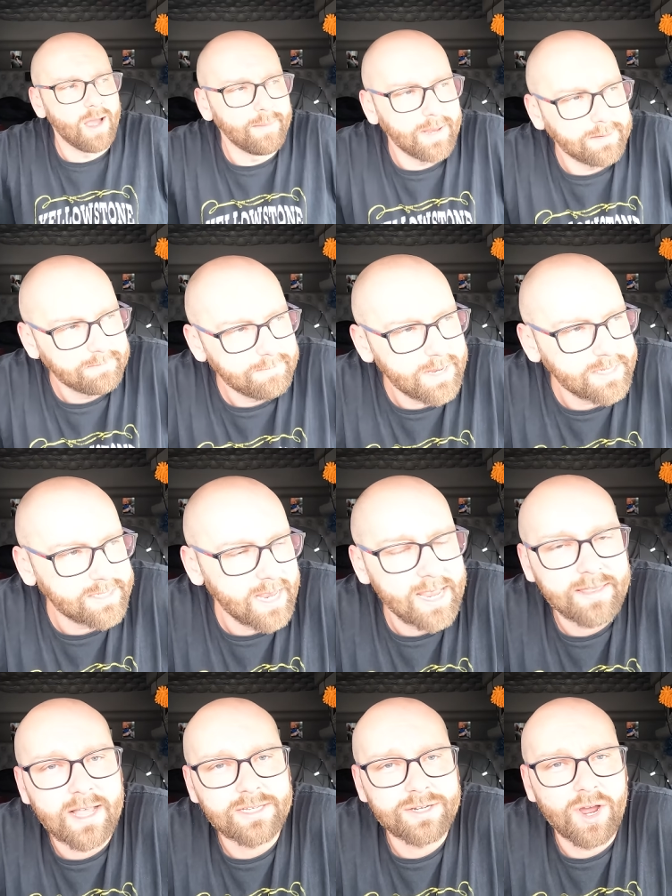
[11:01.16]
I mean, me
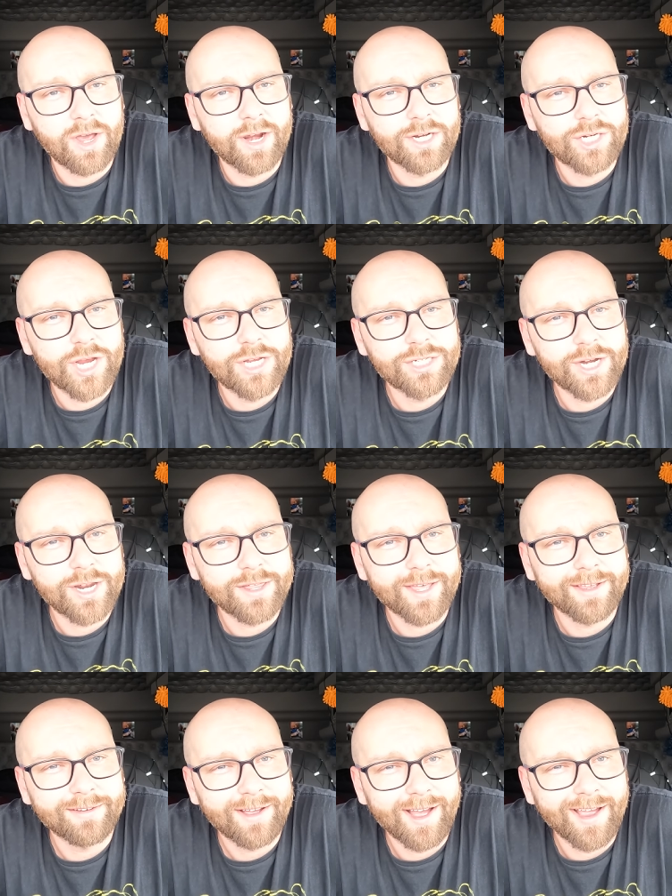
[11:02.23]
saying that's not gonna change
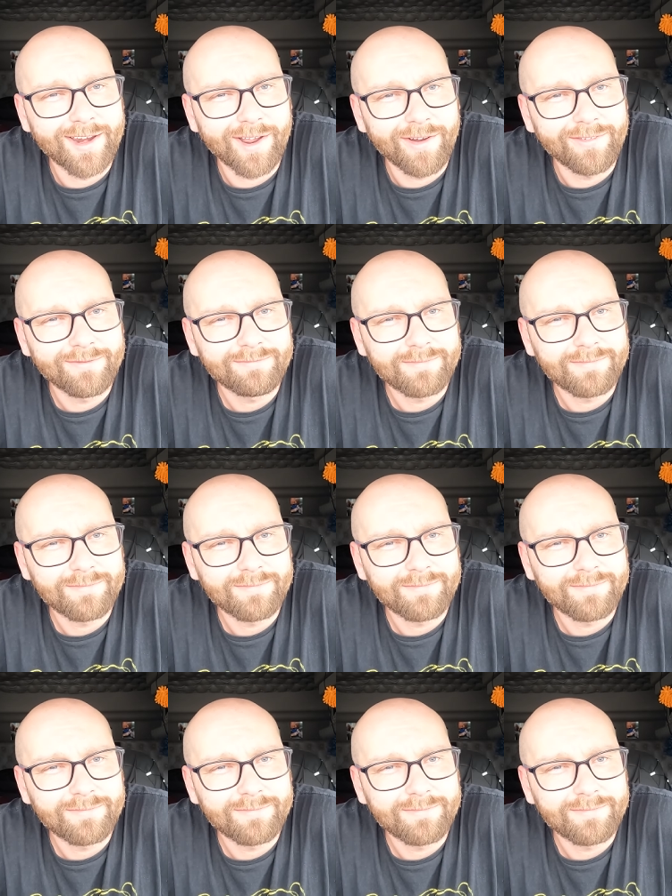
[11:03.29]
anything, I know.